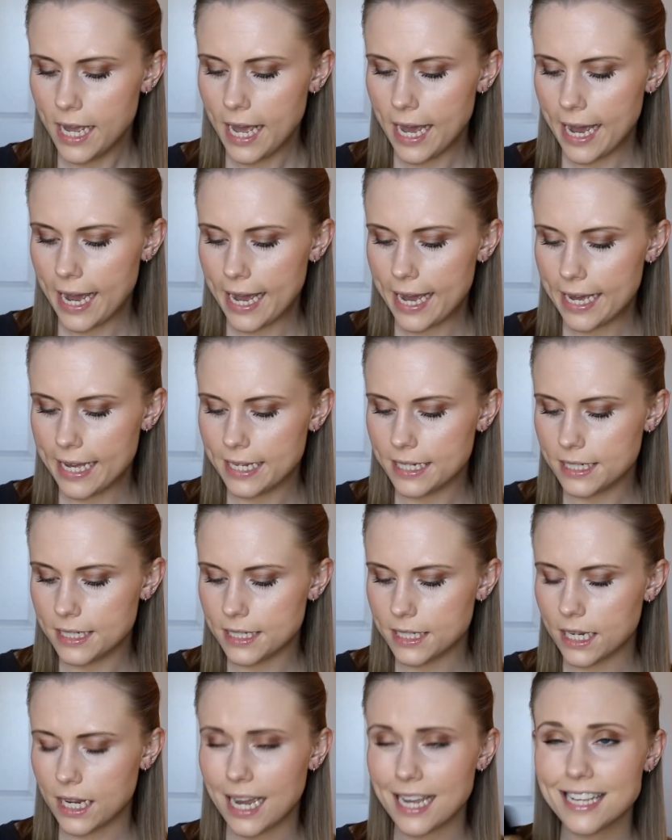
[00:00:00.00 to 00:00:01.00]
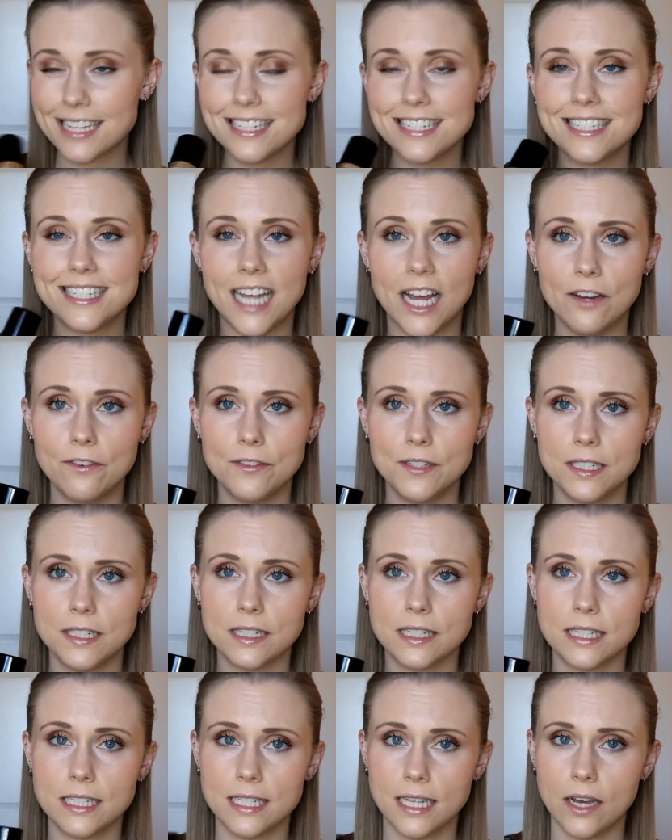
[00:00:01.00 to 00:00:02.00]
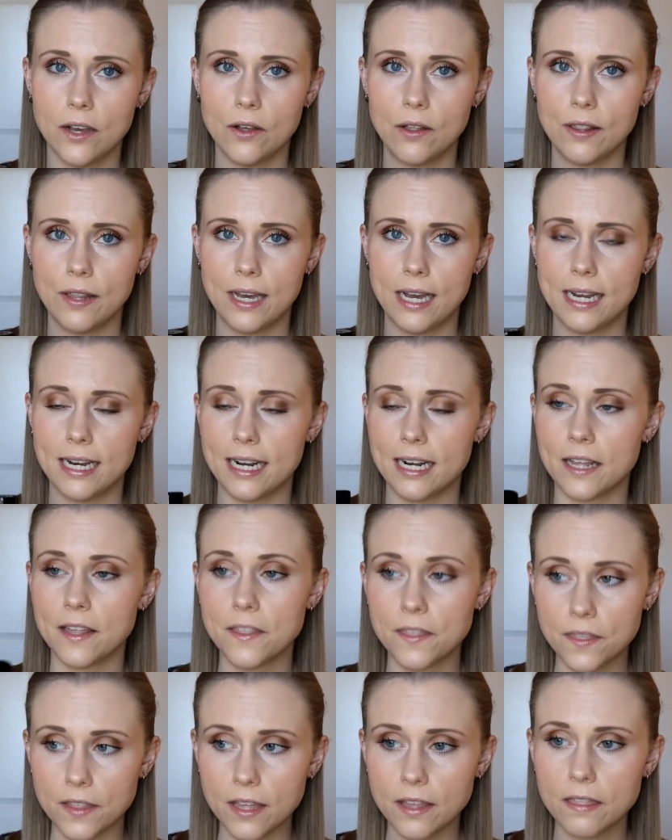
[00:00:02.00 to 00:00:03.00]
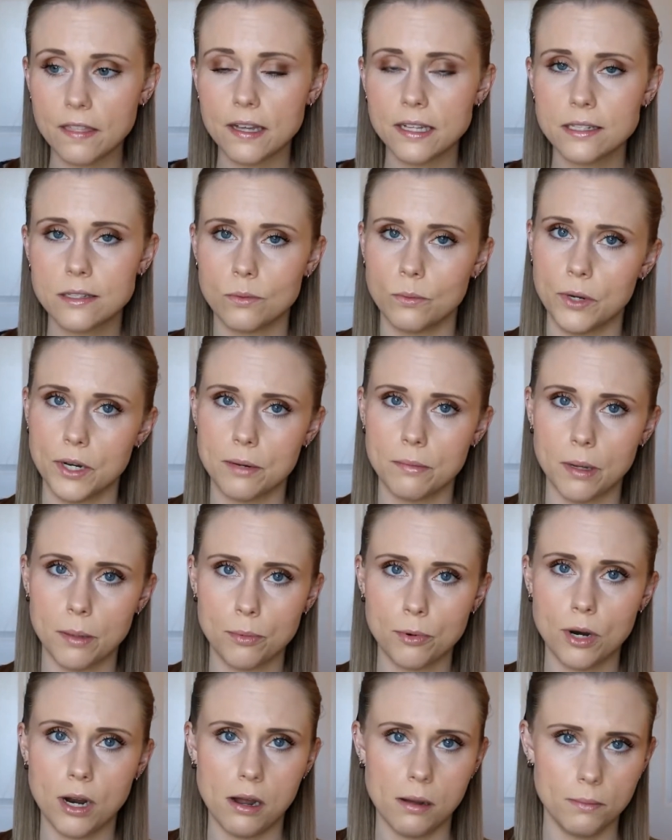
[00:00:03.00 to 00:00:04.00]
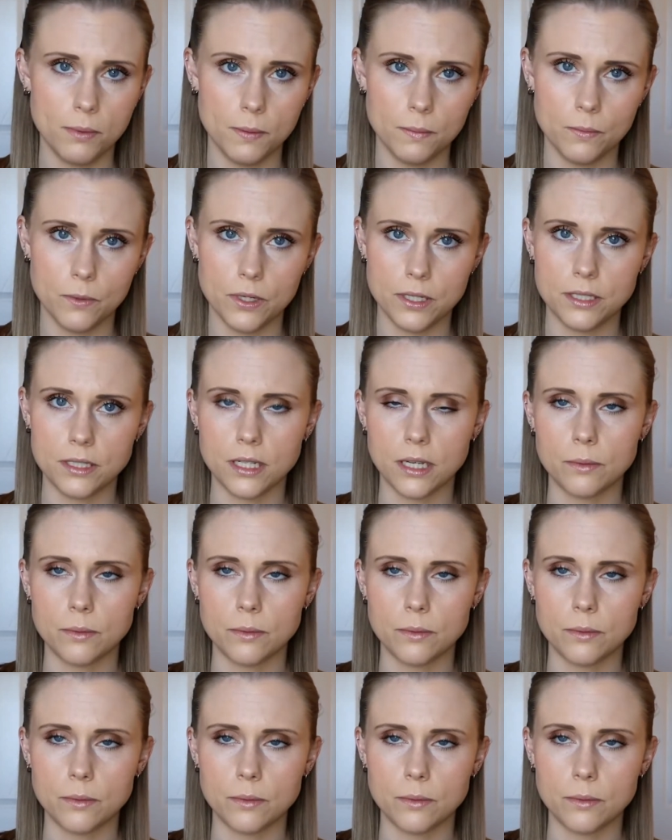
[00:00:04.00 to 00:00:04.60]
and I can definitely tell that, and I think that's where my problem was.